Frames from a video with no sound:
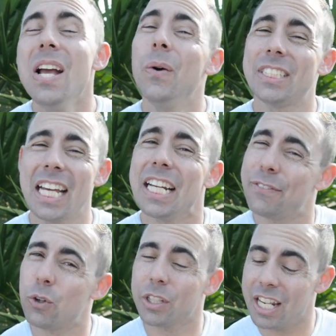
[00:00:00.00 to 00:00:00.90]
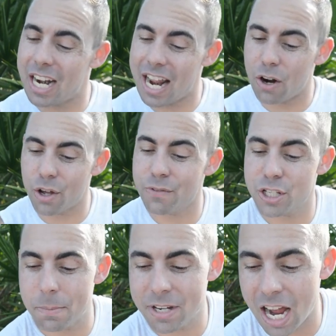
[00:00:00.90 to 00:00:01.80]
which is kind of difficult to get in and out of
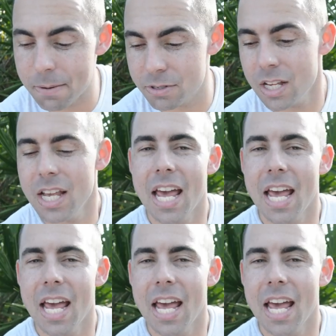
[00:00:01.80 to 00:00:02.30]
sometimes,